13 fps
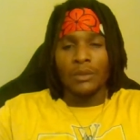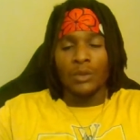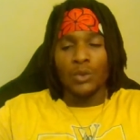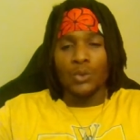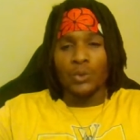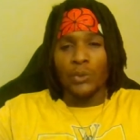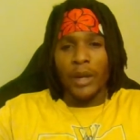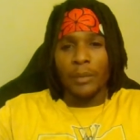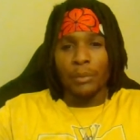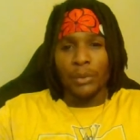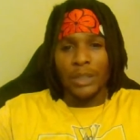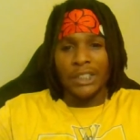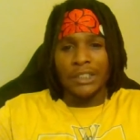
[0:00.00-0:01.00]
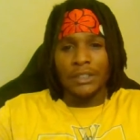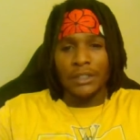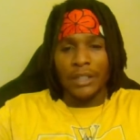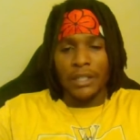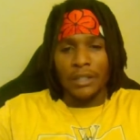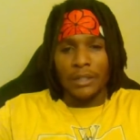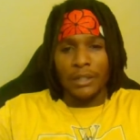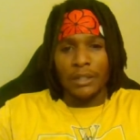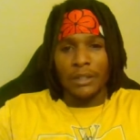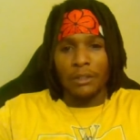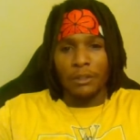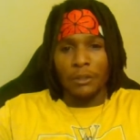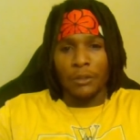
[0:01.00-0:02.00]
to represent
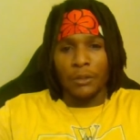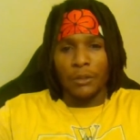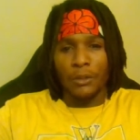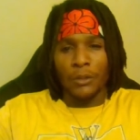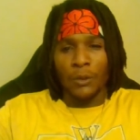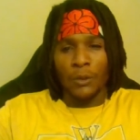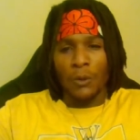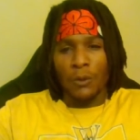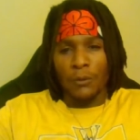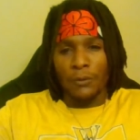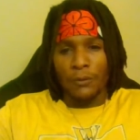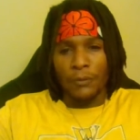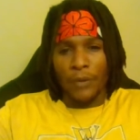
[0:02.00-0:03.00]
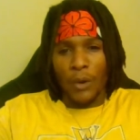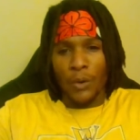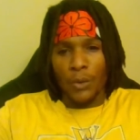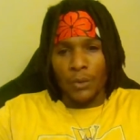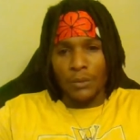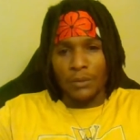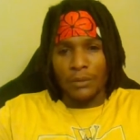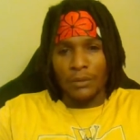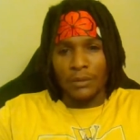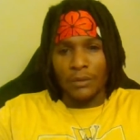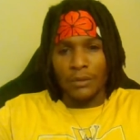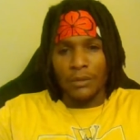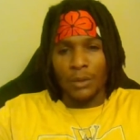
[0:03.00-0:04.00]
your vote
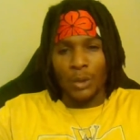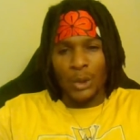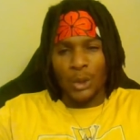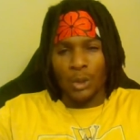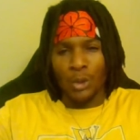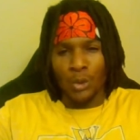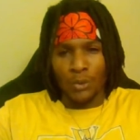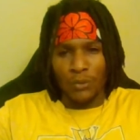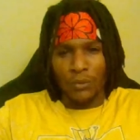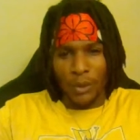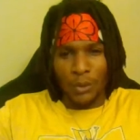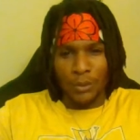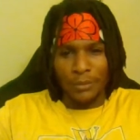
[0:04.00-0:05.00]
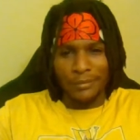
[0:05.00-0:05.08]
to vote.